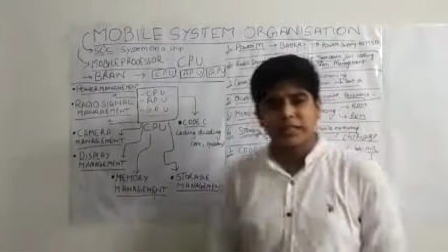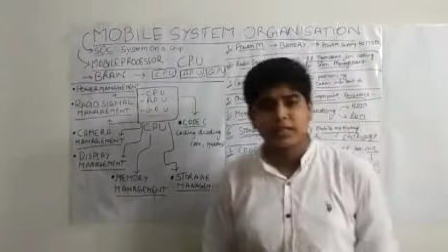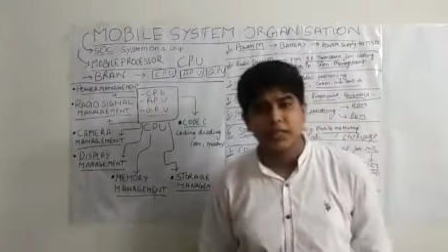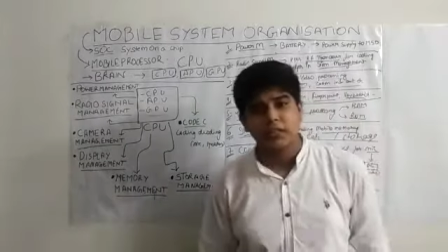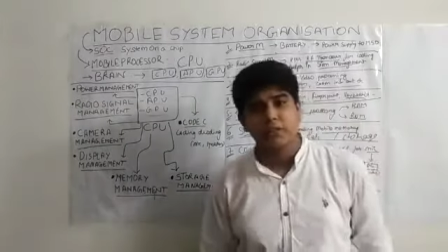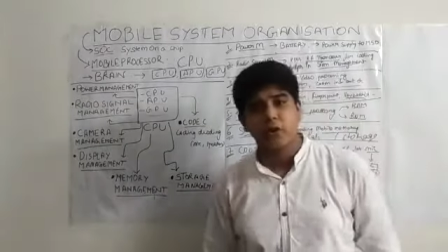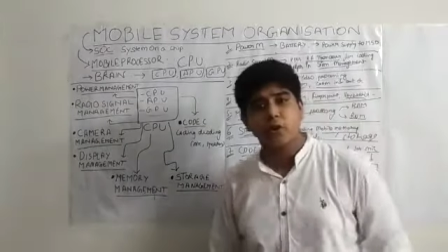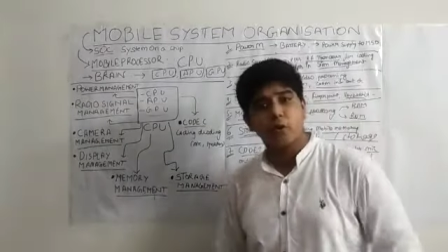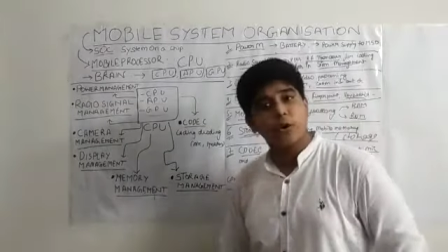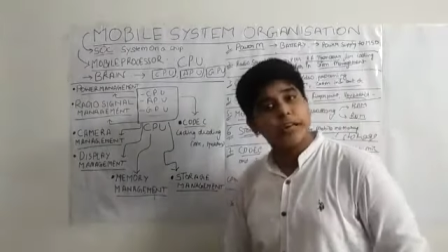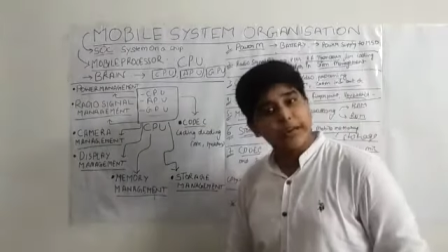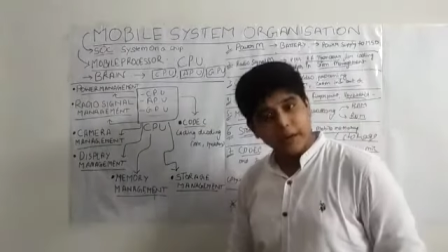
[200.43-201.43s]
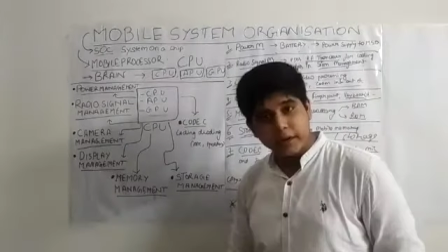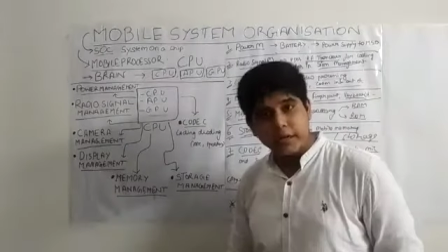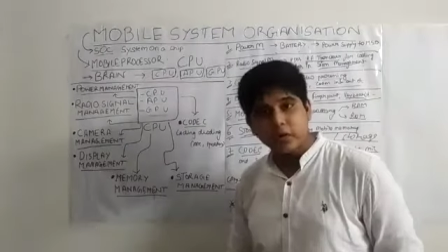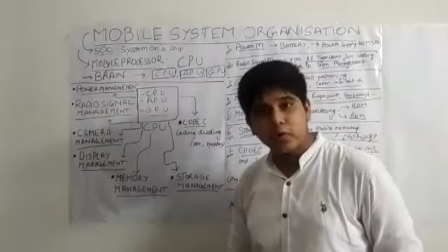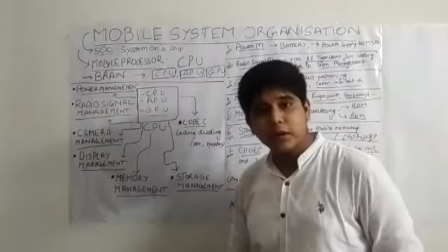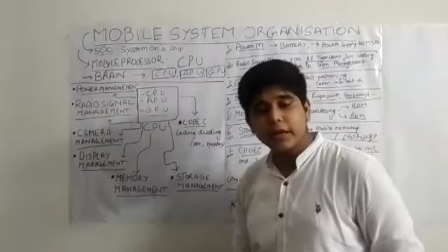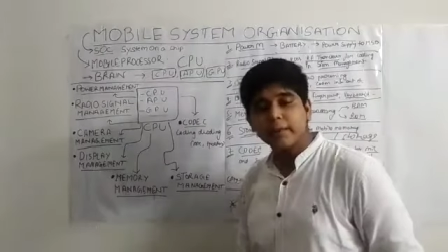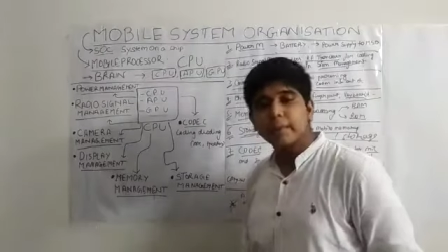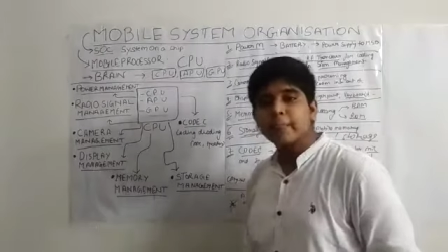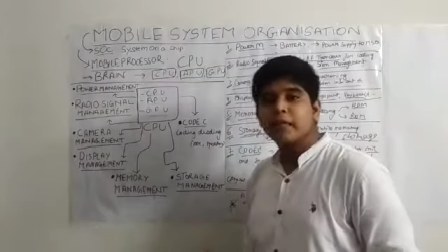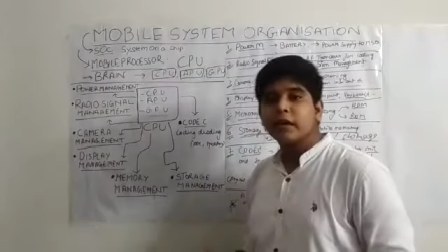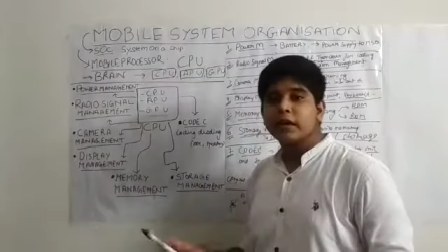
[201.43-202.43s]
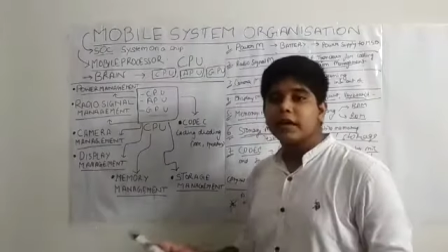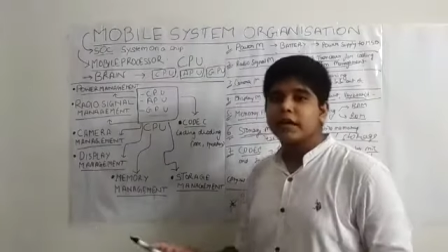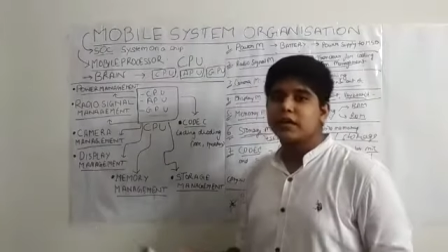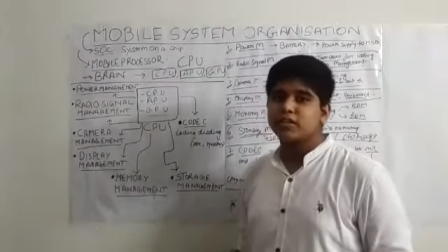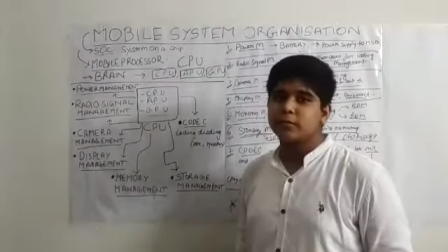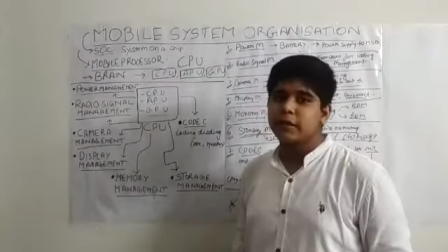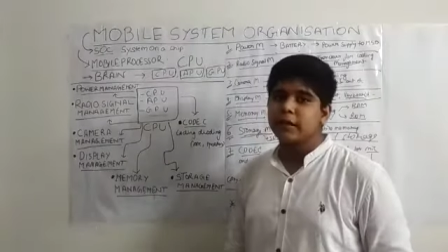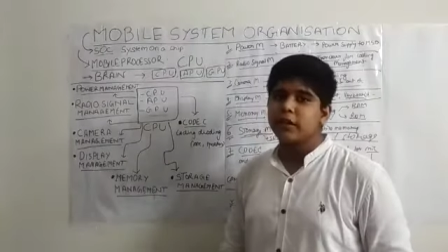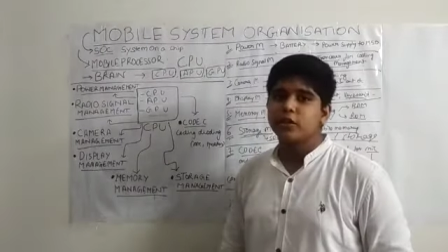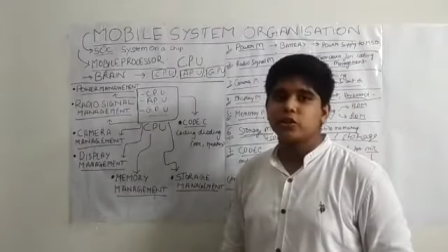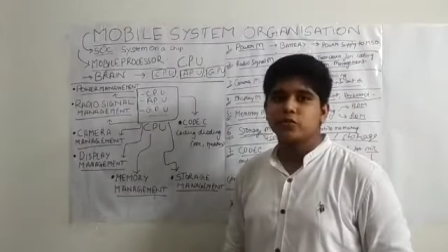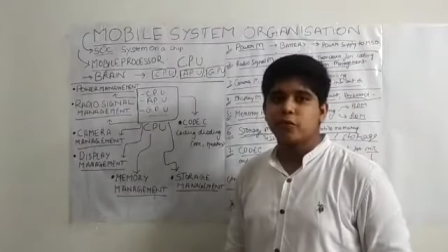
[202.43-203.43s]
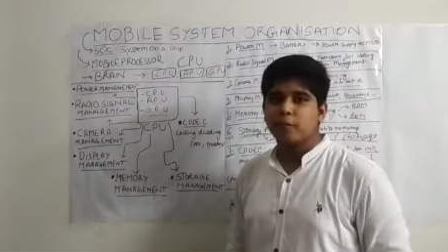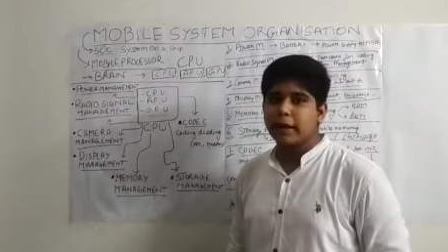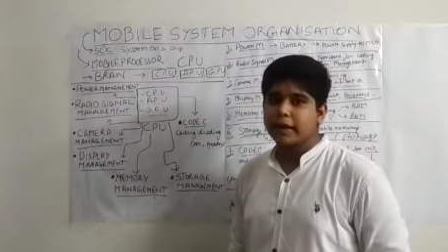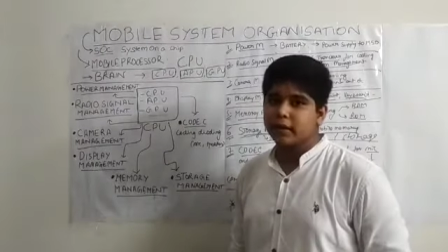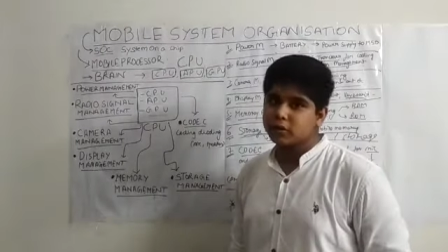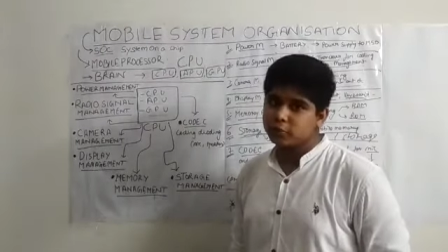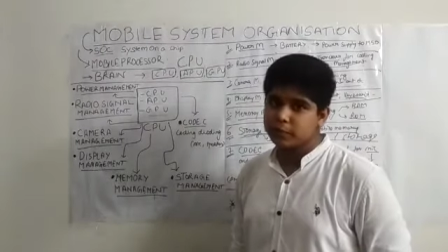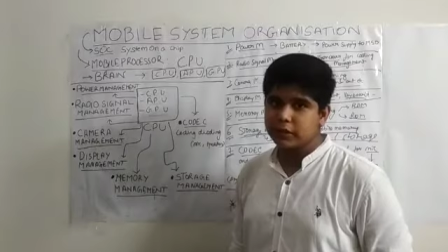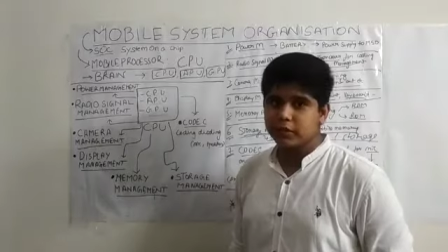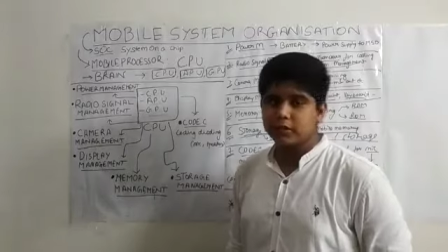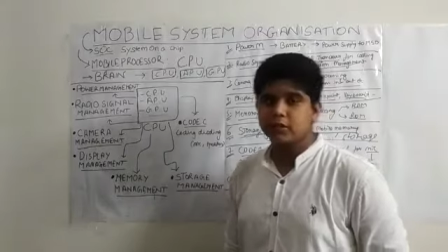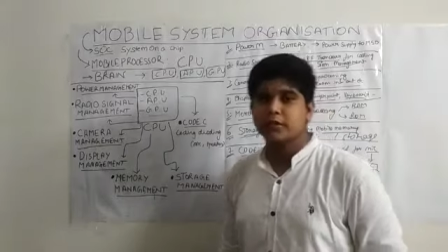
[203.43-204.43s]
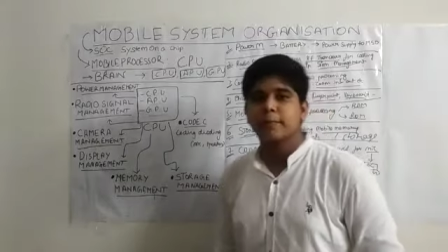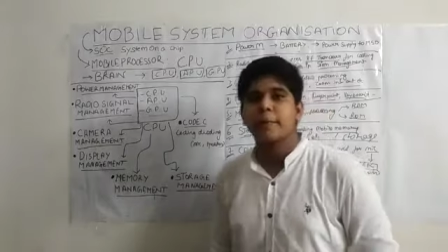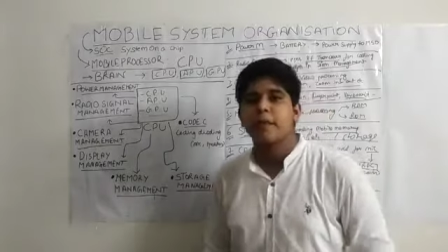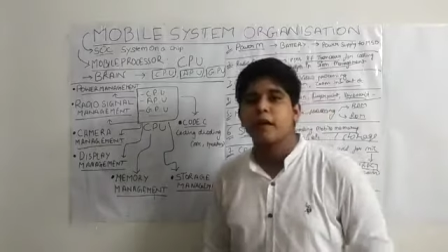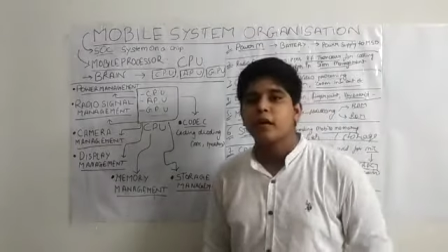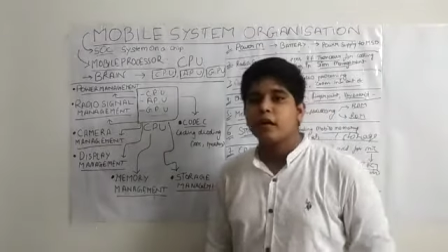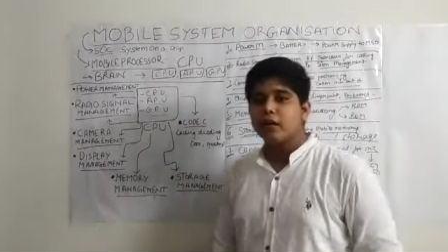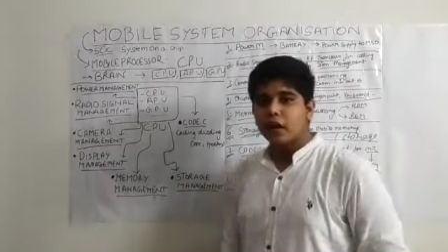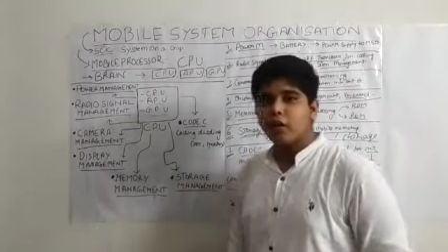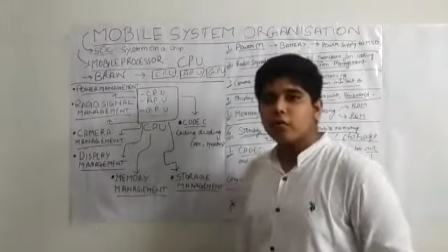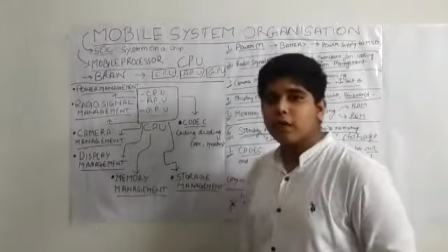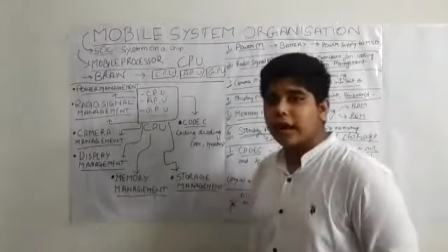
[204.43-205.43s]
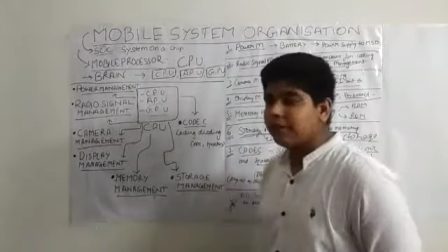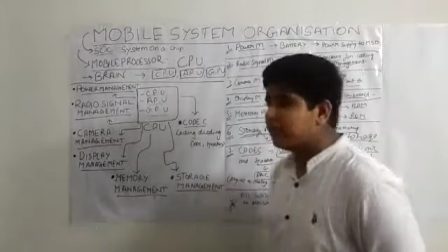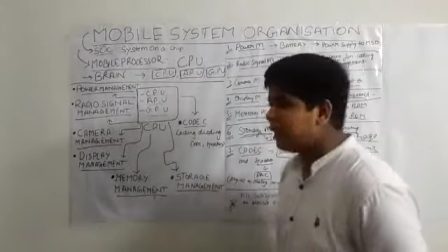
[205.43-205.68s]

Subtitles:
stands for coding and decoding. It is mainly used for mic and speakers. Now I will